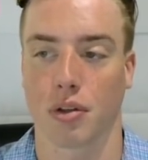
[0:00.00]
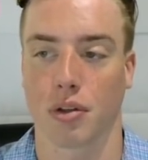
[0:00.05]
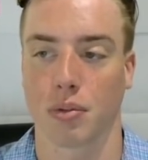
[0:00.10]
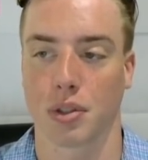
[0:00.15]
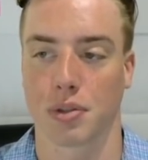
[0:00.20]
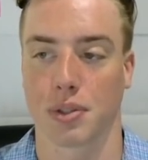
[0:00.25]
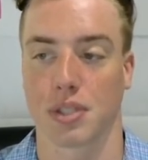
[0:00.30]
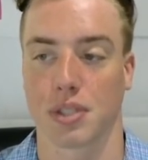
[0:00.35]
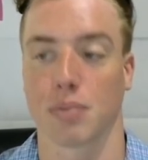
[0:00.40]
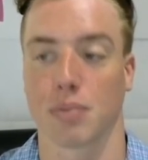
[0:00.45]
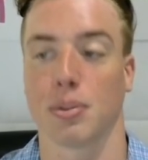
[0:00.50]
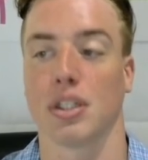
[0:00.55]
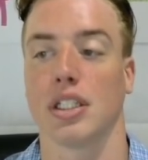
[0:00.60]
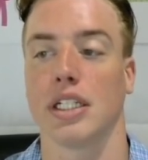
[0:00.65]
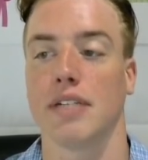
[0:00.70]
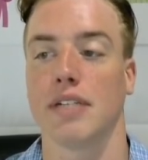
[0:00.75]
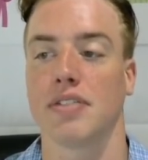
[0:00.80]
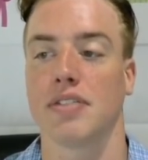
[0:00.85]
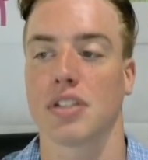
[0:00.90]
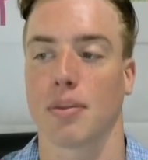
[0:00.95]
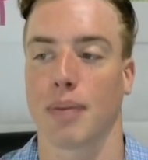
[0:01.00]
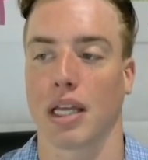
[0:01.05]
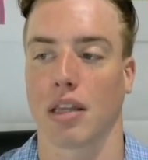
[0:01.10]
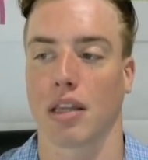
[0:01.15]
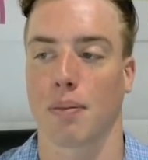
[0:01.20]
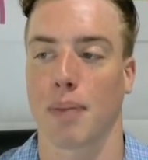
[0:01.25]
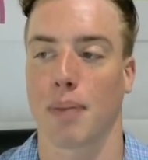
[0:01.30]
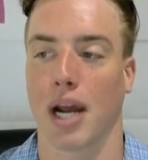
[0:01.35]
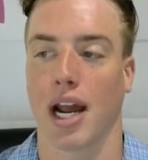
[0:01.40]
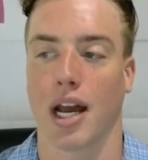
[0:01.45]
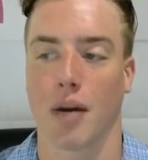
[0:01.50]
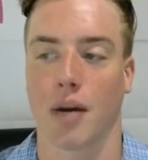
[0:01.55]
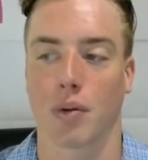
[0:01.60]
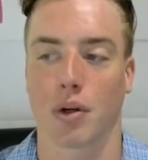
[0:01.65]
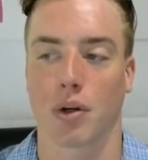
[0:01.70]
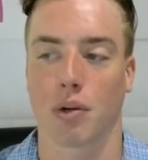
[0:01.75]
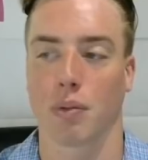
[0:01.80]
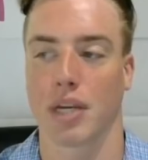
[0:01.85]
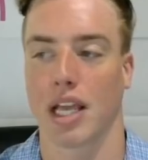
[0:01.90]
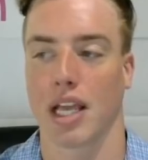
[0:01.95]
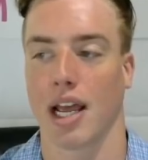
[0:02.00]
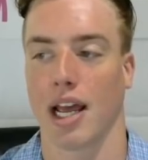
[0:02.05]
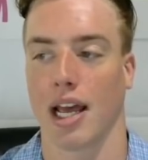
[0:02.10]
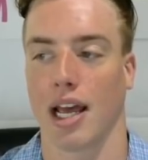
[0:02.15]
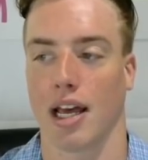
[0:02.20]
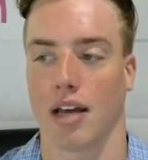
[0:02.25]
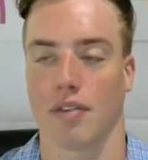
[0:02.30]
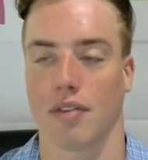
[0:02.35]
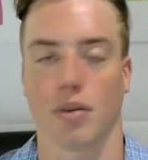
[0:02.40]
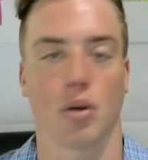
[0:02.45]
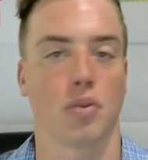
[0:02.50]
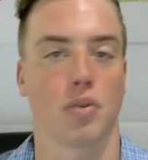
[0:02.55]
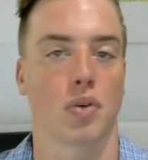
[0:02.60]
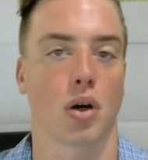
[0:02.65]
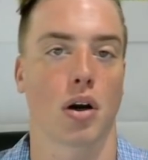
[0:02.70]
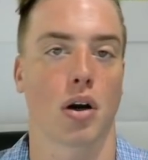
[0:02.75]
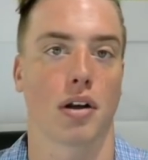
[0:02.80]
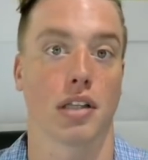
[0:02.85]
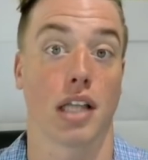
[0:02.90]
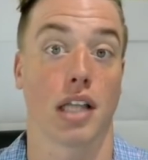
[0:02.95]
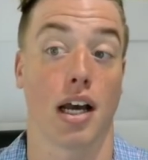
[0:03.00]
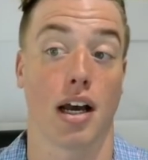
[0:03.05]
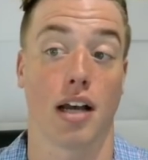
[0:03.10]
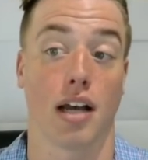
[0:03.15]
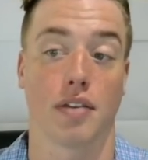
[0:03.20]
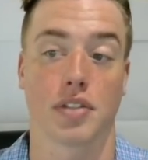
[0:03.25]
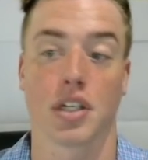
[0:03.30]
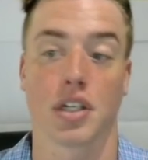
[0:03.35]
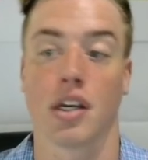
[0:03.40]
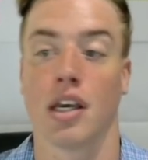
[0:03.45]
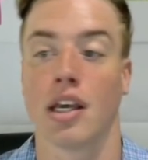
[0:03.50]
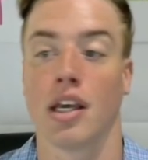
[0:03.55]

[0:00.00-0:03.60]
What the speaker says: which was beliefs about the power we have over our lives,